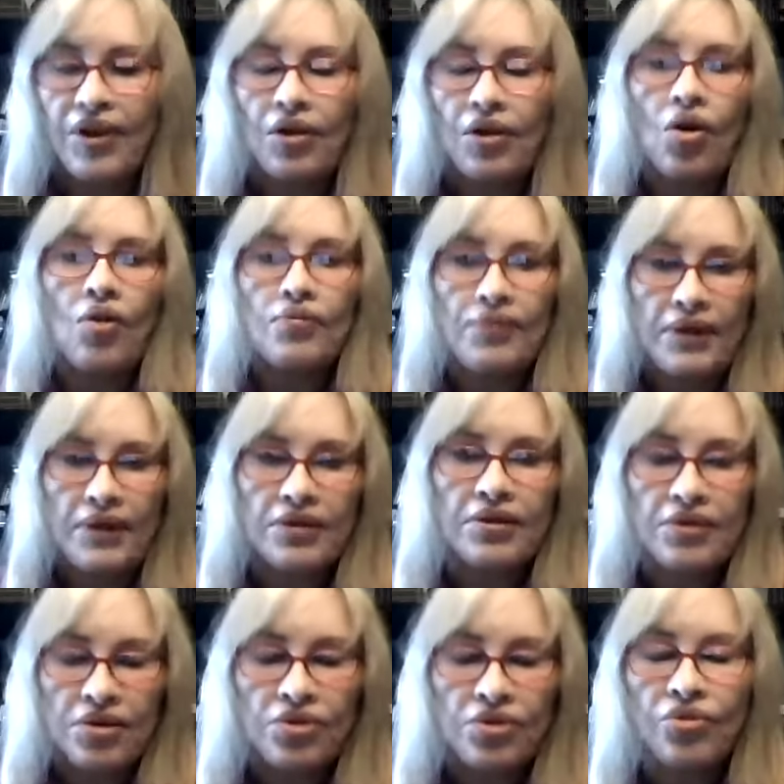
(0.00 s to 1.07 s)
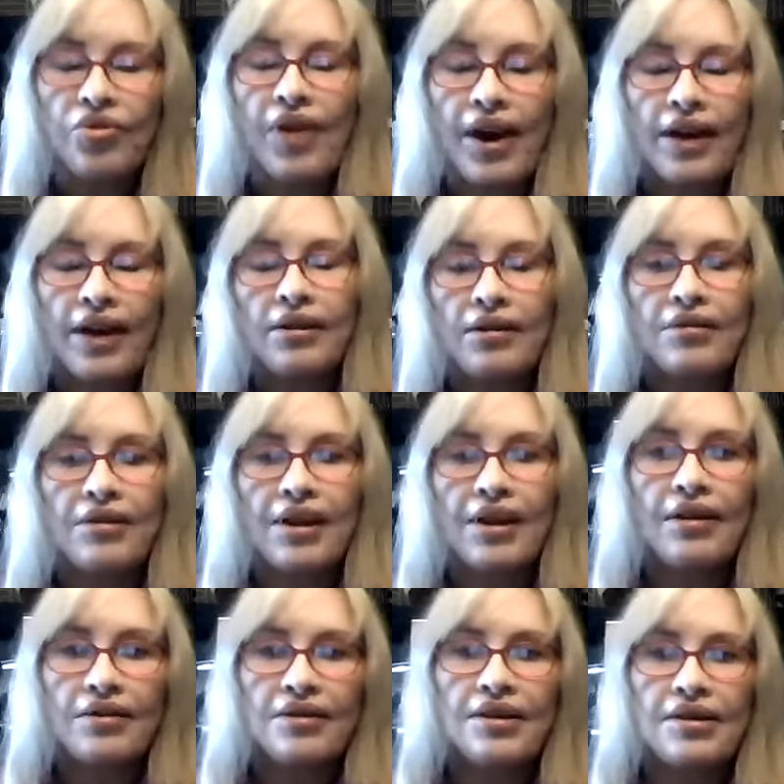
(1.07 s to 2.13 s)
open to do that.
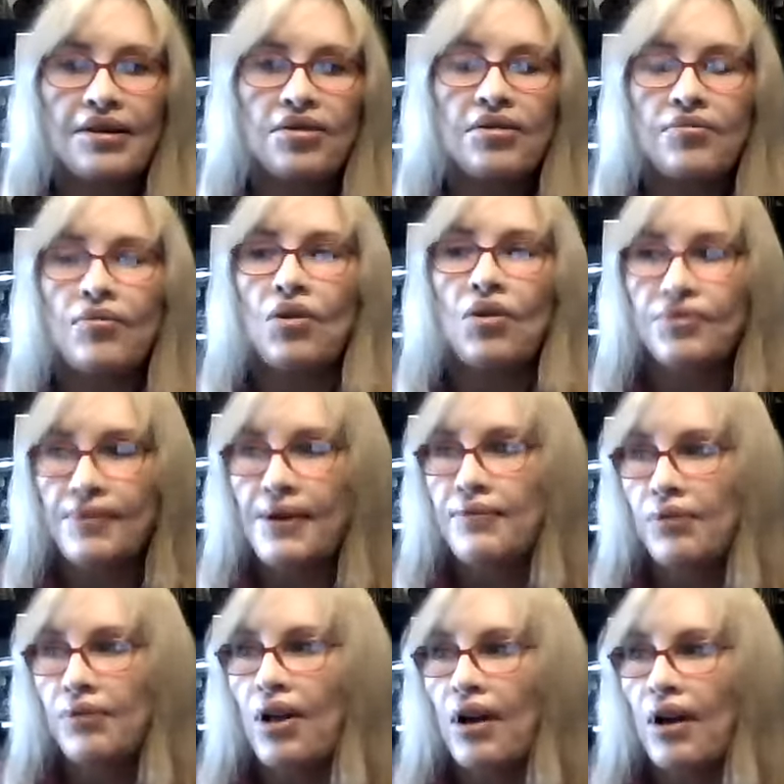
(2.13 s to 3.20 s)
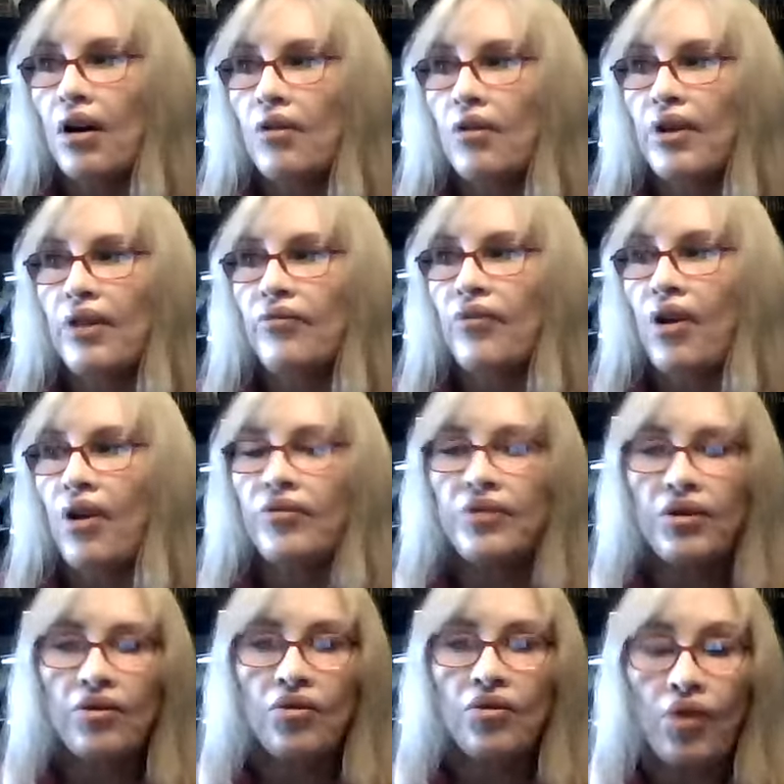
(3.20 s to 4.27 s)
Yes, most people who are involved
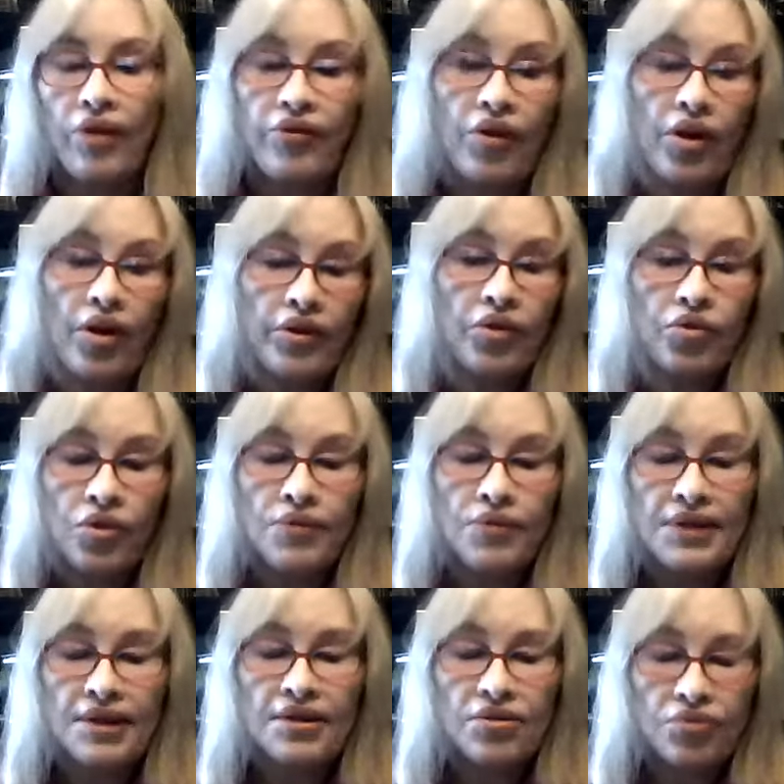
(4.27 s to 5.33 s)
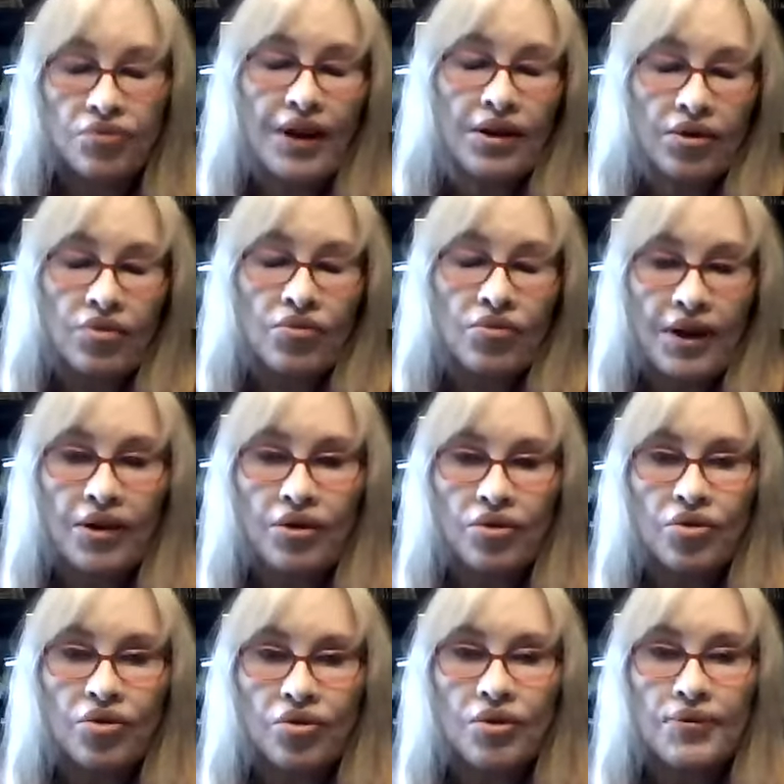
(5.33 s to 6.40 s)
in groups. It's regular
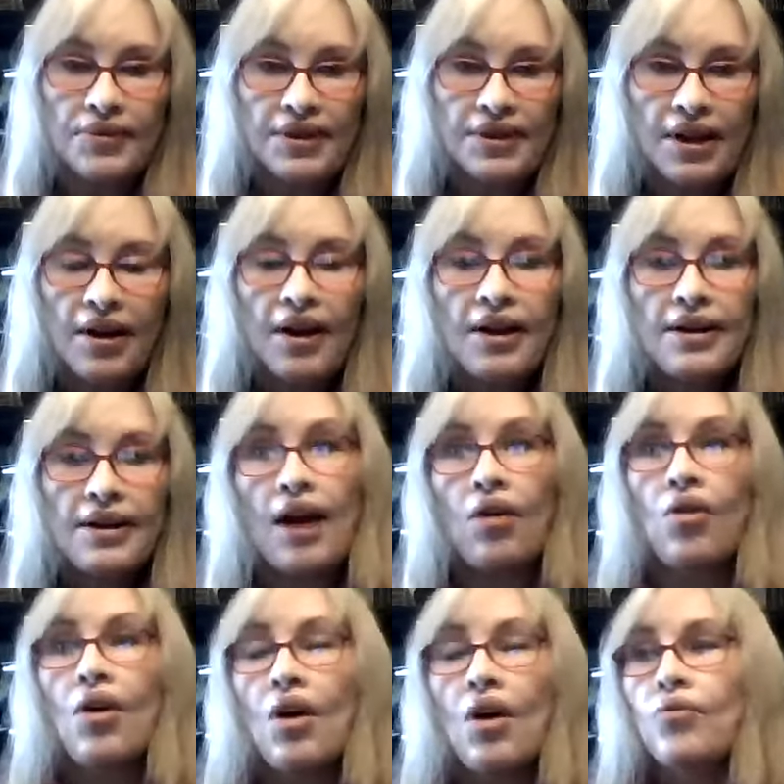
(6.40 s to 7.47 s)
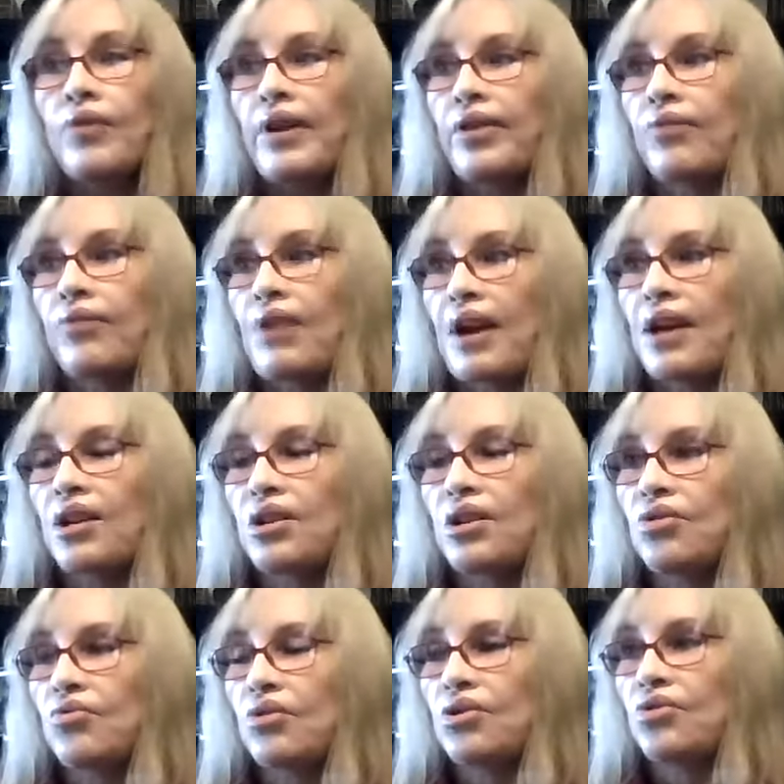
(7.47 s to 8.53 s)
groups. Now, when I
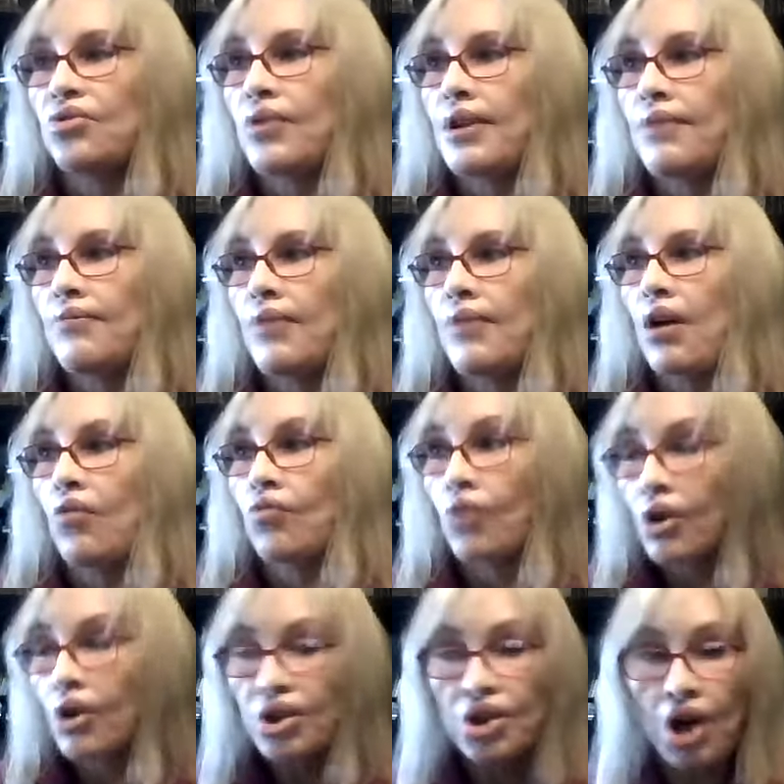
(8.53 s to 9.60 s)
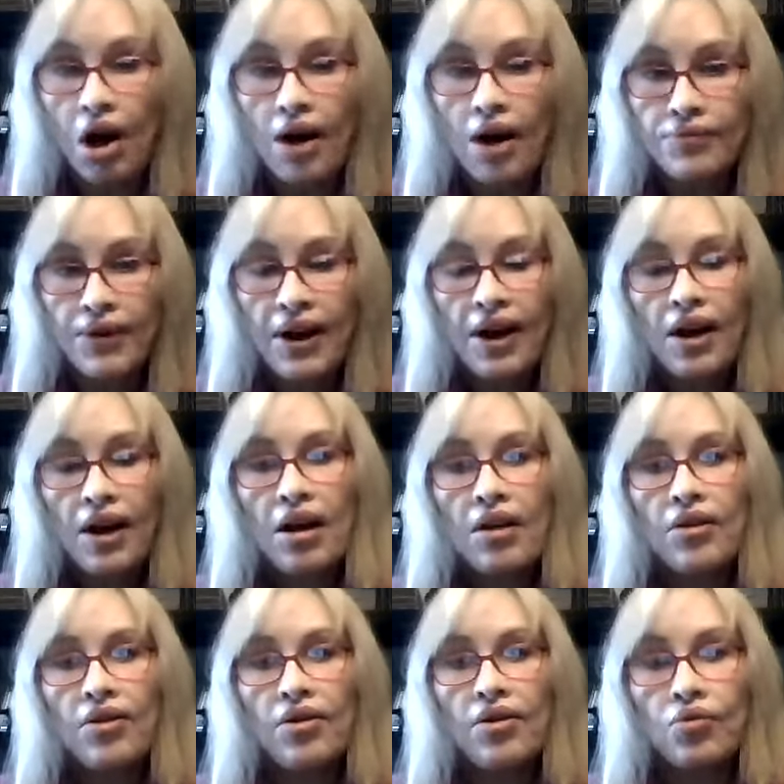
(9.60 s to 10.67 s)
do a dream workshop,
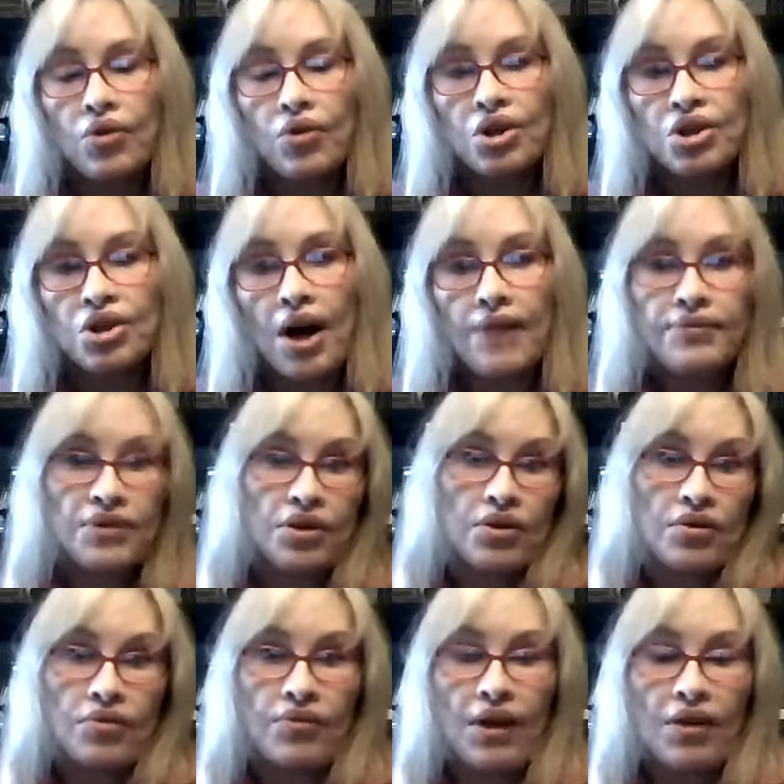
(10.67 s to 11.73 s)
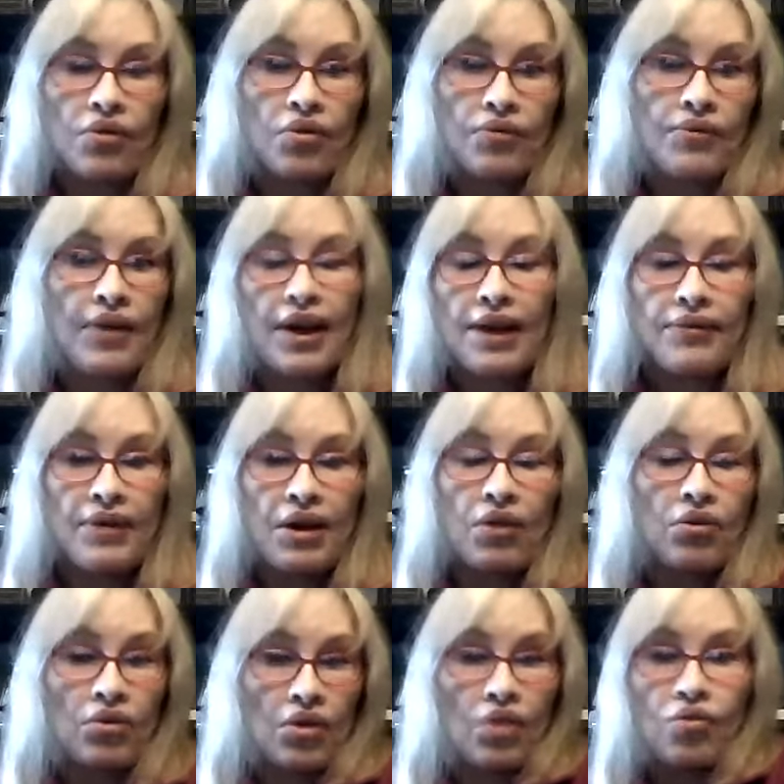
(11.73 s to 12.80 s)
the workshops will maybe a
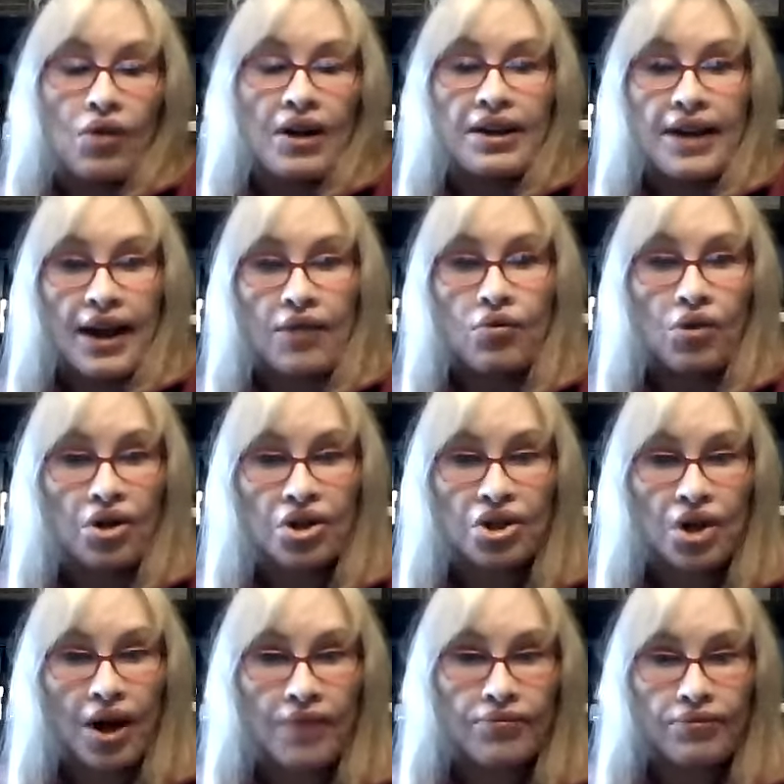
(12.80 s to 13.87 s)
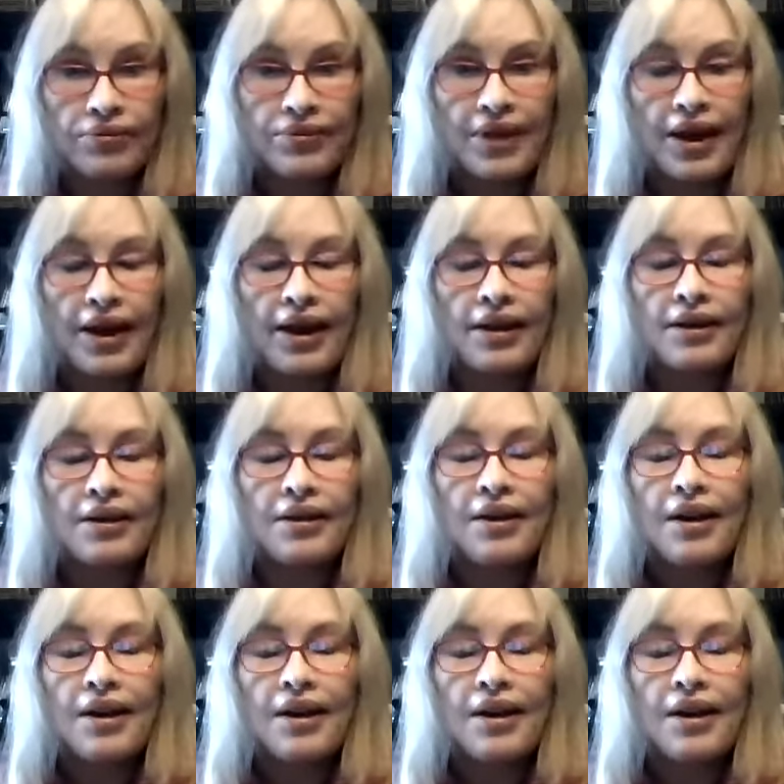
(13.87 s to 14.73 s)
one-day workshop and